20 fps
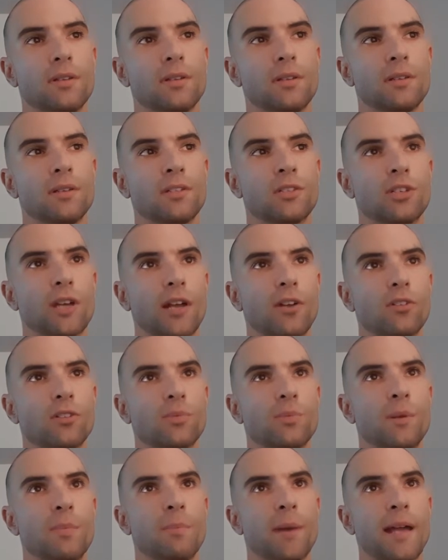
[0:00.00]
this channel has
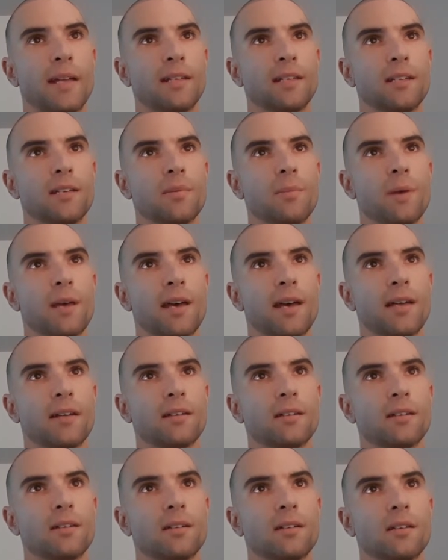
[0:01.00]
been mainly about
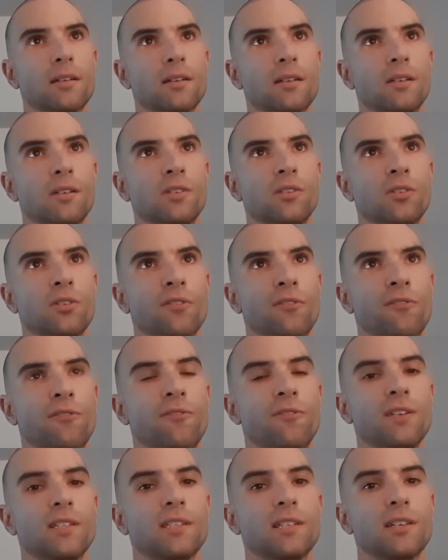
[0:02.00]
sort of
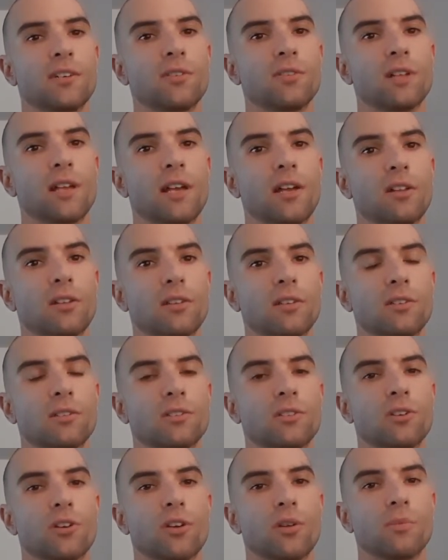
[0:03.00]
physical health in
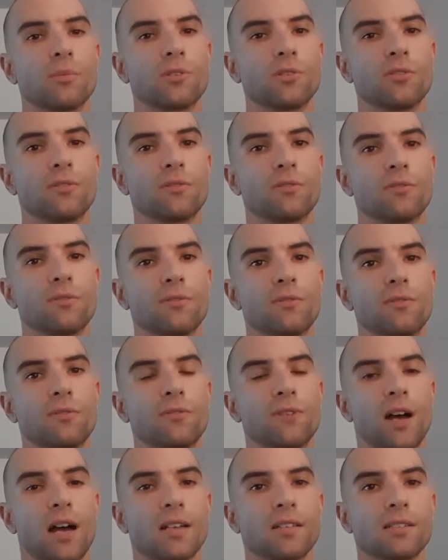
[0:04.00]
terms of
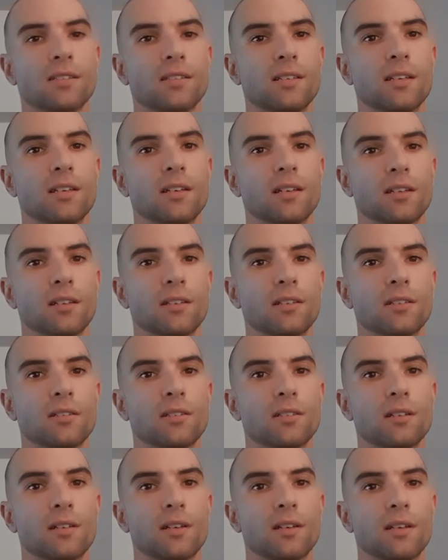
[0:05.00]
fasting and
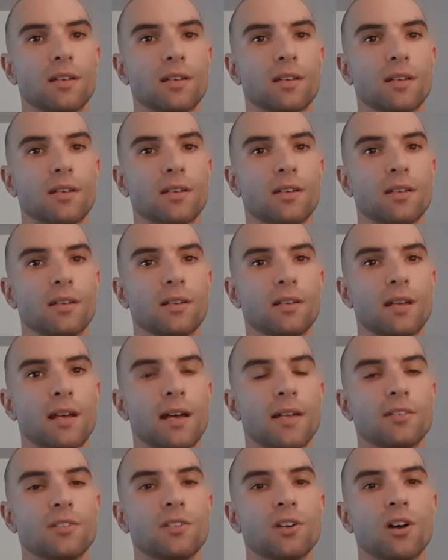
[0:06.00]

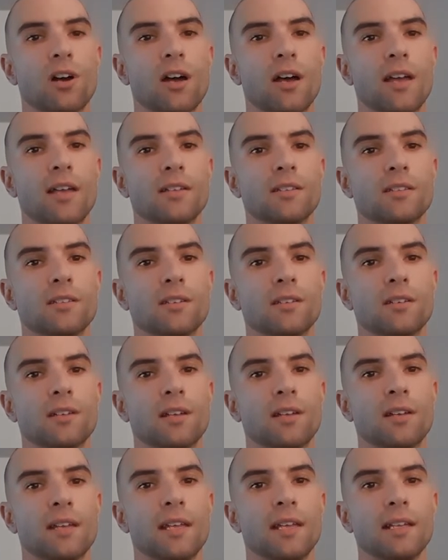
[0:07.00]
uh, diets and,
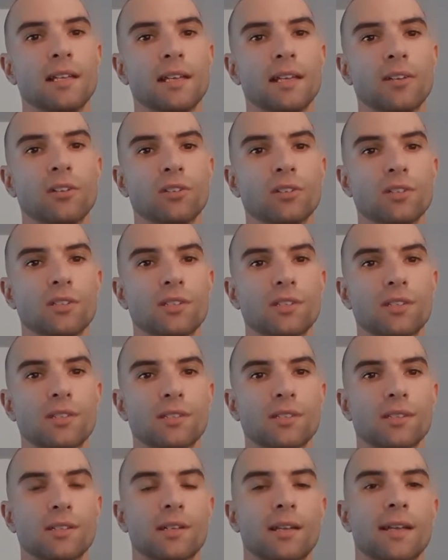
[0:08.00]
and healing
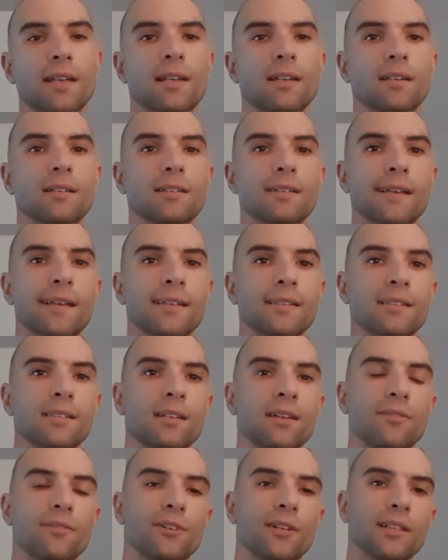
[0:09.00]
illnesses and, and, and
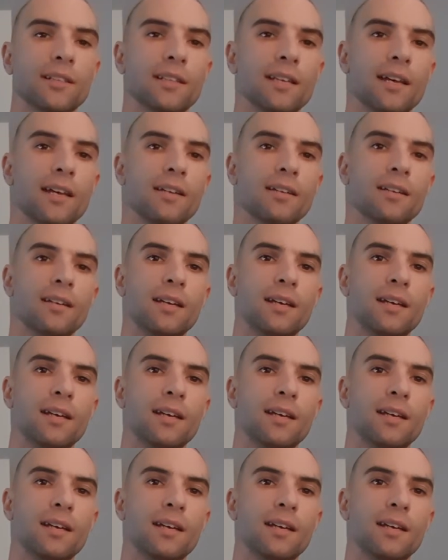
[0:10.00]
stuff like that.